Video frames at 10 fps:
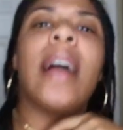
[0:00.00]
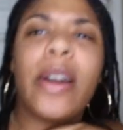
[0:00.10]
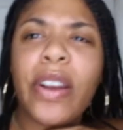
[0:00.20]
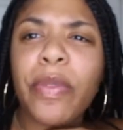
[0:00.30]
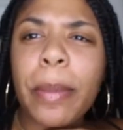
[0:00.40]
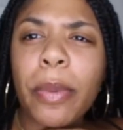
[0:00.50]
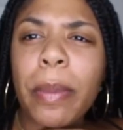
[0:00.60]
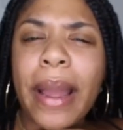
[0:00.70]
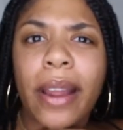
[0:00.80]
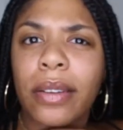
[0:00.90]
I don't even remember what
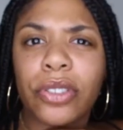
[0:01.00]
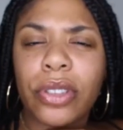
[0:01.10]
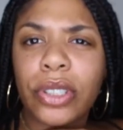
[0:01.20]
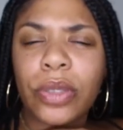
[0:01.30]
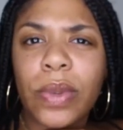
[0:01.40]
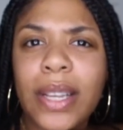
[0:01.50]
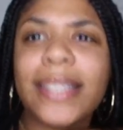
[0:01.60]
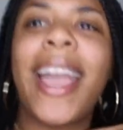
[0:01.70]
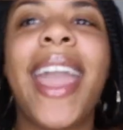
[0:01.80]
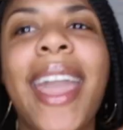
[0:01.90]
my introduction was.
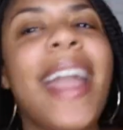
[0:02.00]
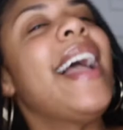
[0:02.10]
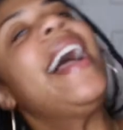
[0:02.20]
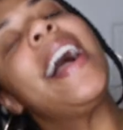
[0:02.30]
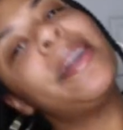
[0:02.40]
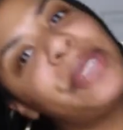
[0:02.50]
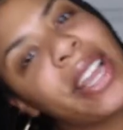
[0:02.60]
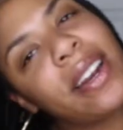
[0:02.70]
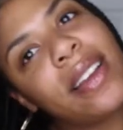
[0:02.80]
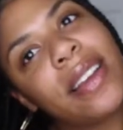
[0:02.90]
Hey, I'm
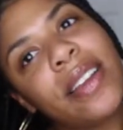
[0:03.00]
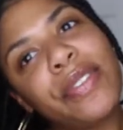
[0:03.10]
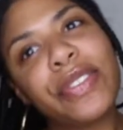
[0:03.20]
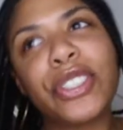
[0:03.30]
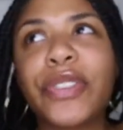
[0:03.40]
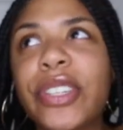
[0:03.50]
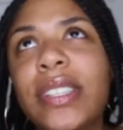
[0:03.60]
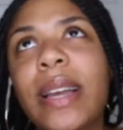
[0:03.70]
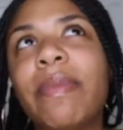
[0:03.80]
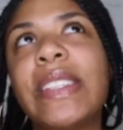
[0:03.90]
Jana. If this is your first
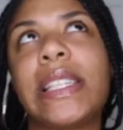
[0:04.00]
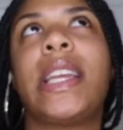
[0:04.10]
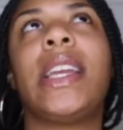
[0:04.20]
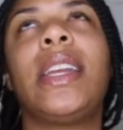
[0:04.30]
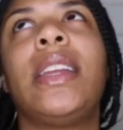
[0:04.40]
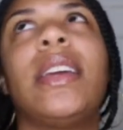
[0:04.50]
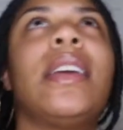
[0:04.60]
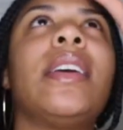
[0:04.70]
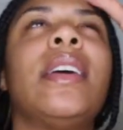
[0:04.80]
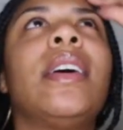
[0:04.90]
time visiting,
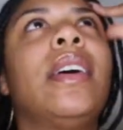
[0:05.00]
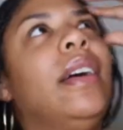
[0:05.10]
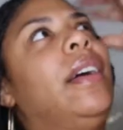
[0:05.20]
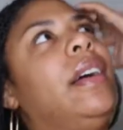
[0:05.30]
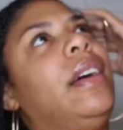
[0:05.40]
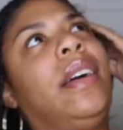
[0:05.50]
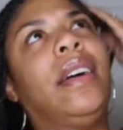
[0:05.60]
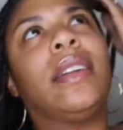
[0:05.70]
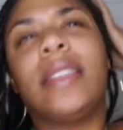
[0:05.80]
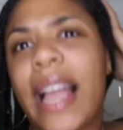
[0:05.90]

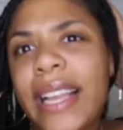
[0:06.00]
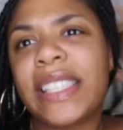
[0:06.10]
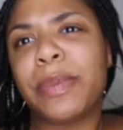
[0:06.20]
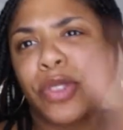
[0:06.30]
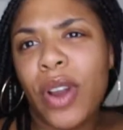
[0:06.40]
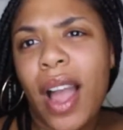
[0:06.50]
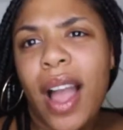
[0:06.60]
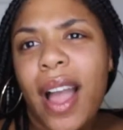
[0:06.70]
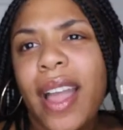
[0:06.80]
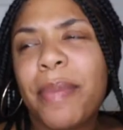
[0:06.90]
like,
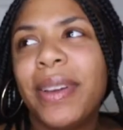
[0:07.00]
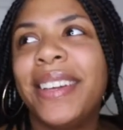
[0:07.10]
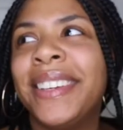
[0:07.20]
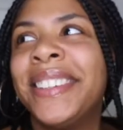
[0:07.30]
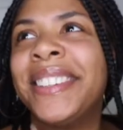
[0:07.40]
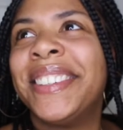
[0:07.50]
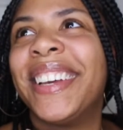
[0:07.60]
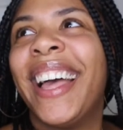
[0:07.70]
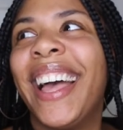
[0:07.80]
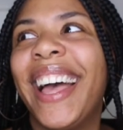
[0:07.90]
subscribe.
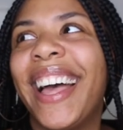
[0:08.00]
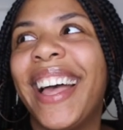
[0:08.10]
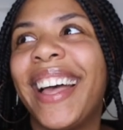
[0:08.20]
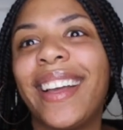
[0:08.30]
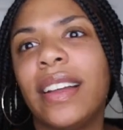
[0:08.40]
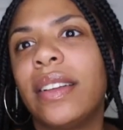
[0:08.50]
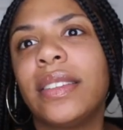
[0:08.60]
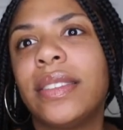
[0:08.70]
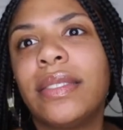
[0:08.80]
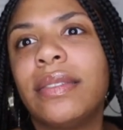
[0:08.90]

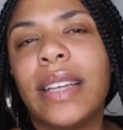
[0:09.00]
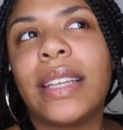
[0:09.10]
I